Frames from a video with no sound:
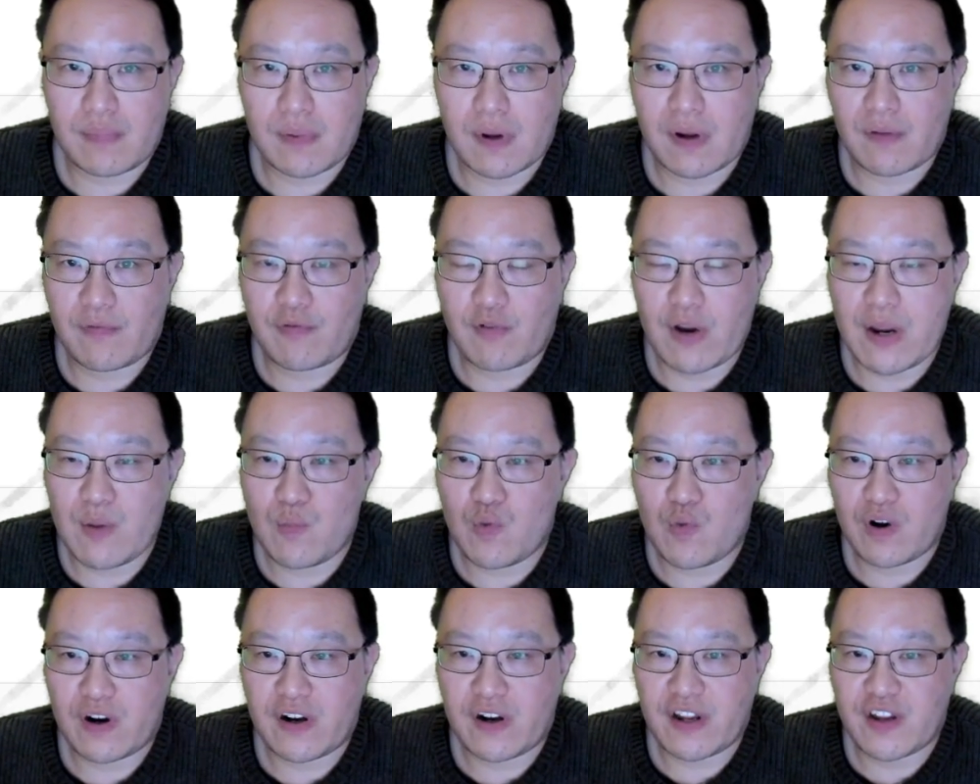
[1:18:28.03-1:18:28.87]

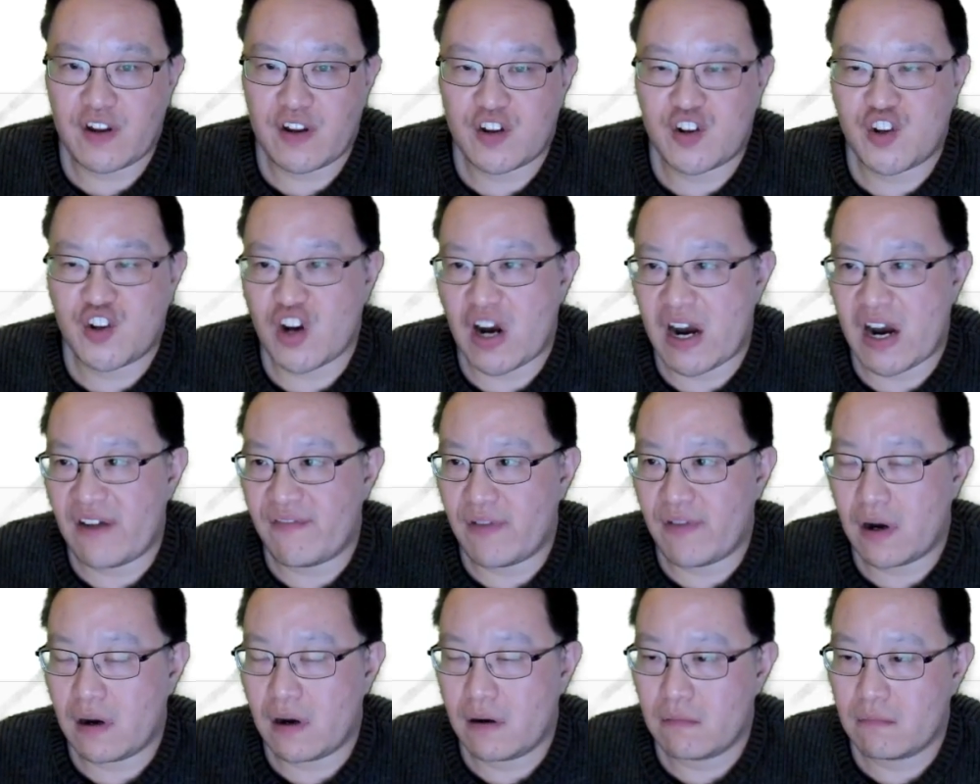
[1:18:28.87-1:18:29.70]
Frameworks such as
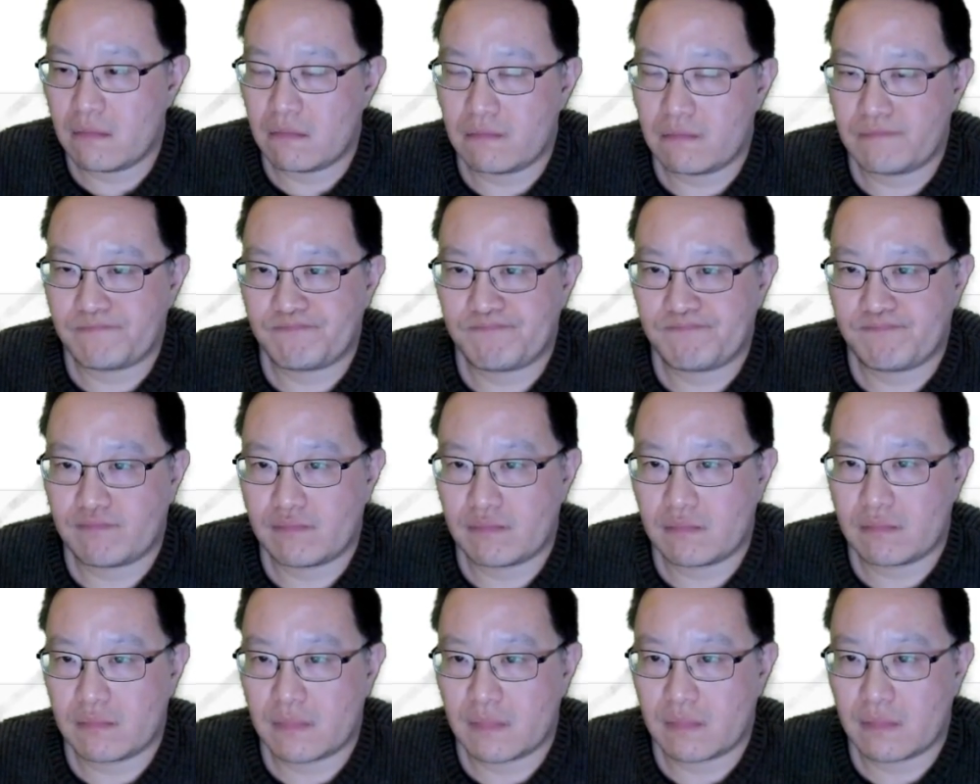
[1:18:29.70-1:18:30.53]
Java,
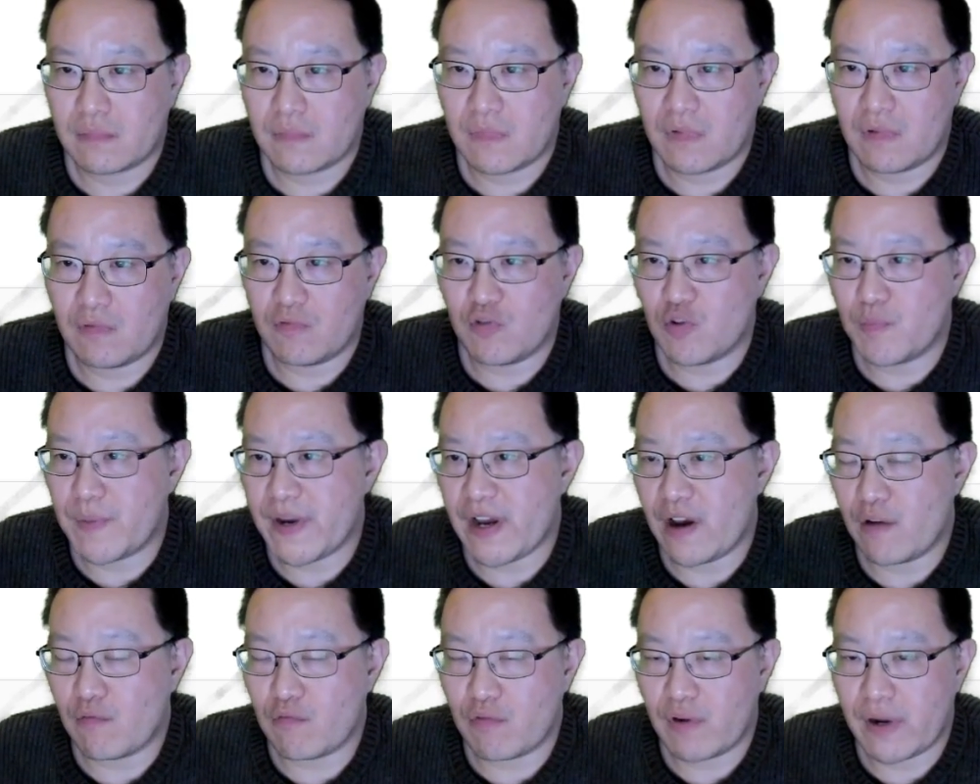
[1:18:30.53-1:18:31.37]
Ruby
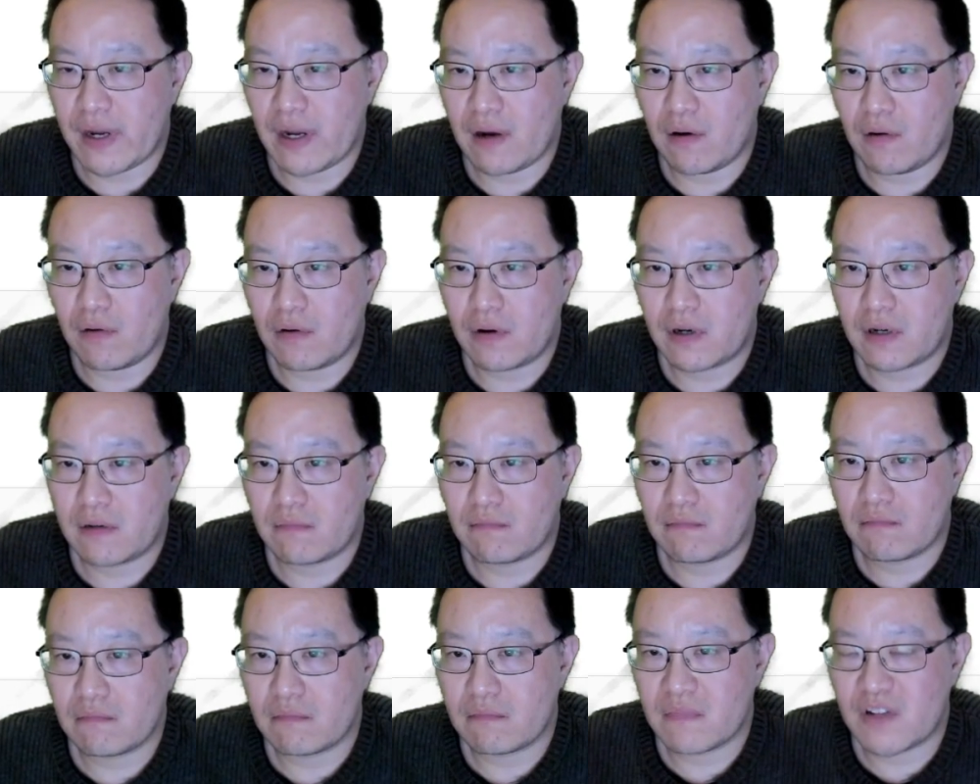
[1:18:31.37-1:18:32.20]
on Rails,
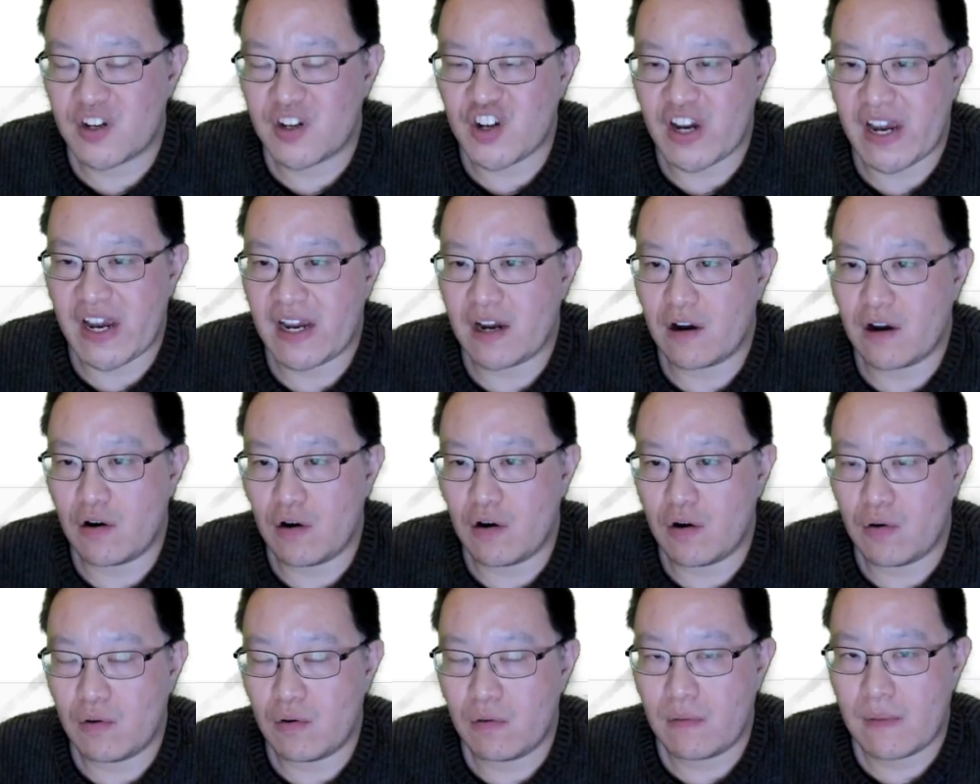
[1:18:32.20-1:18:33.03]

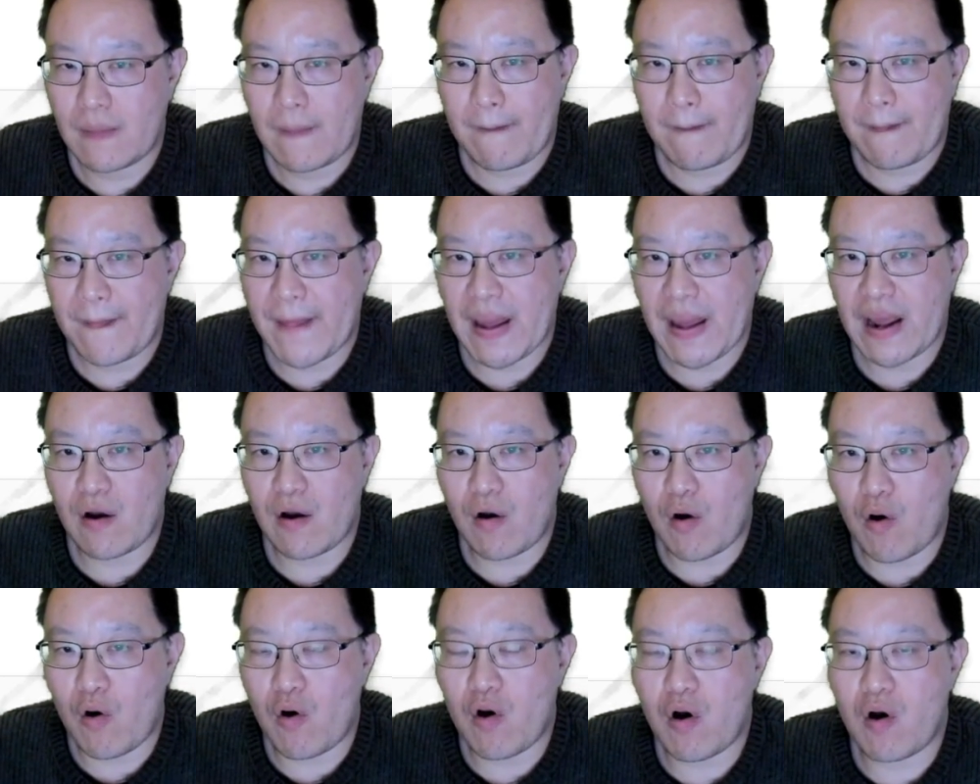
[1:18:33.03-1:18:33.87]
Django, they
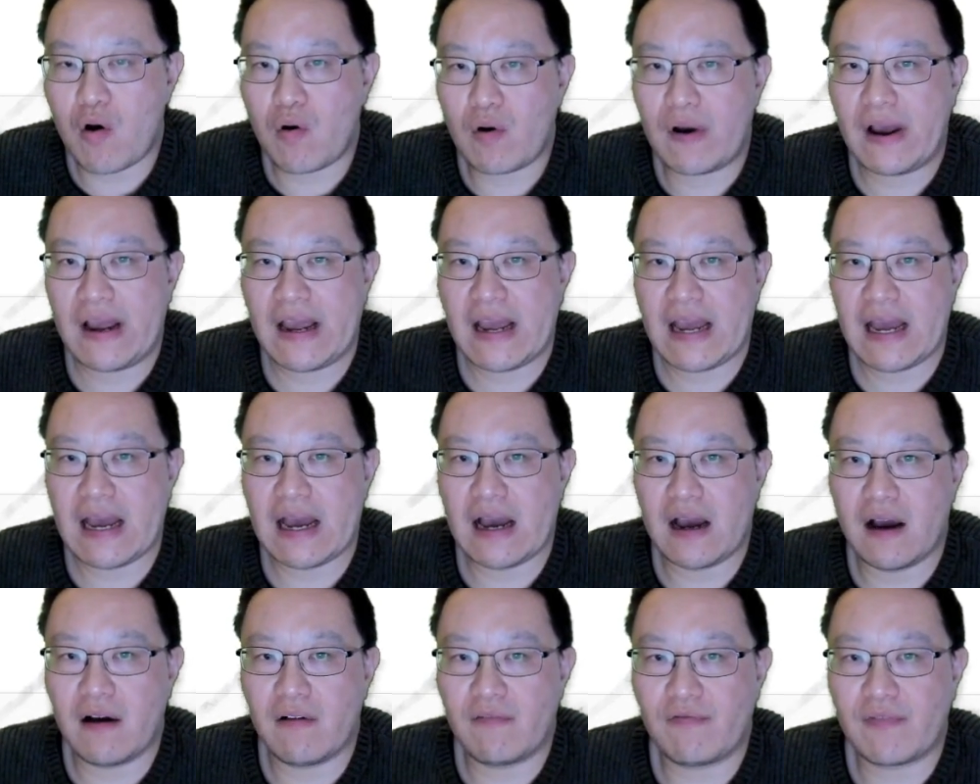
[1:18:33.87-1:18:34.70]
all
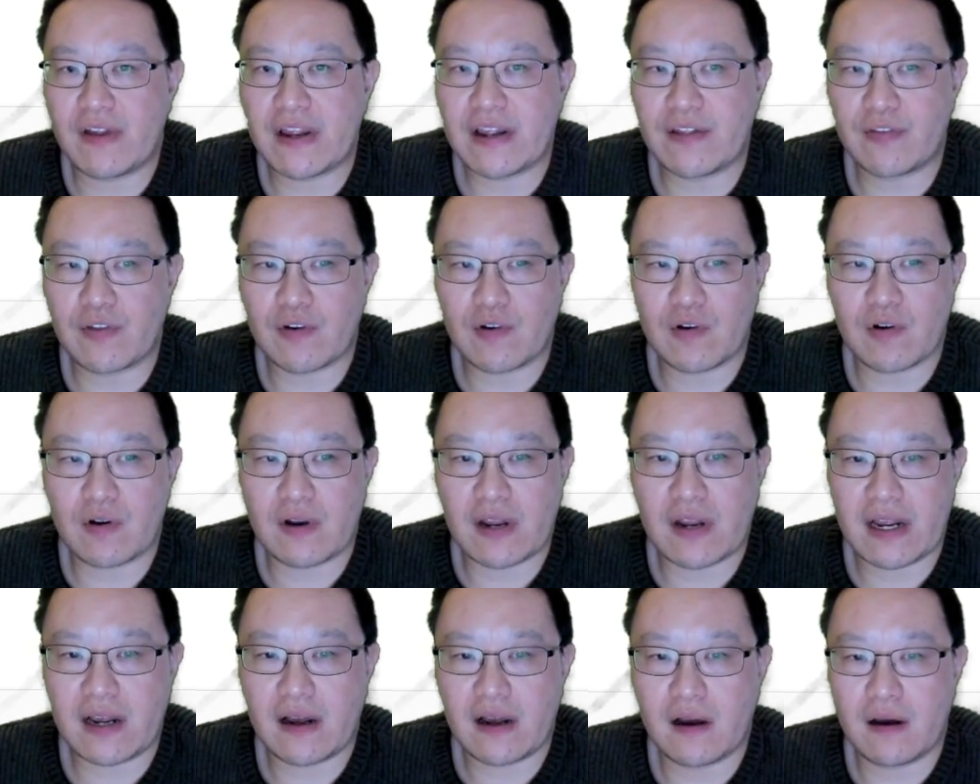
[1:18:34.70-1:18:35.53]
have either
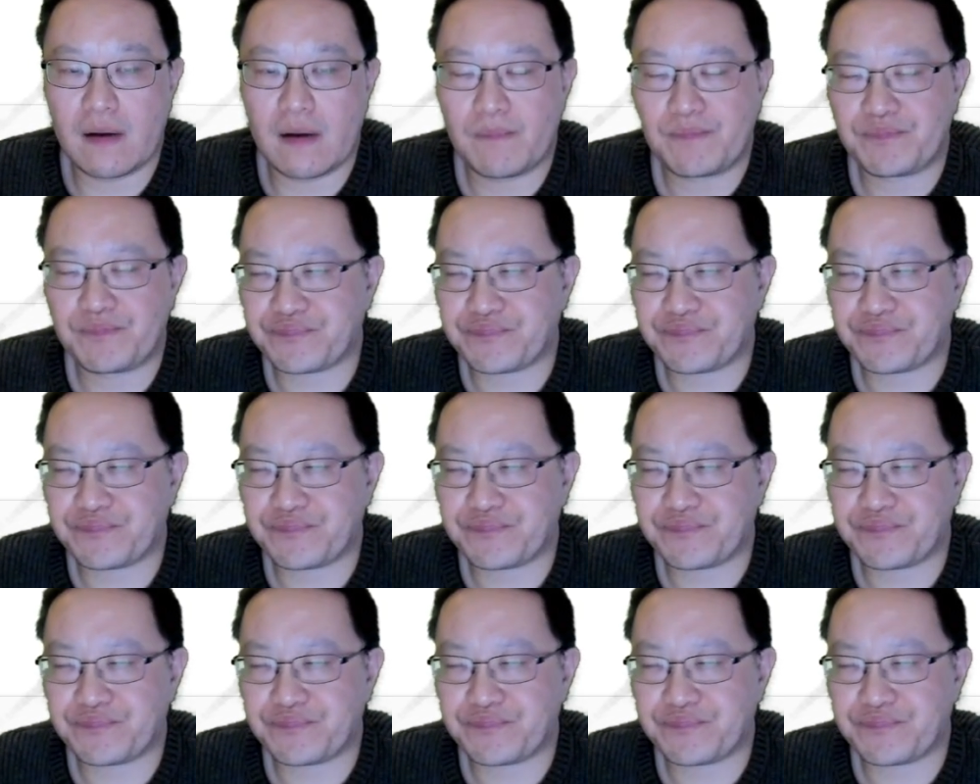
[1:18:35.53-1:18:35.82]
like a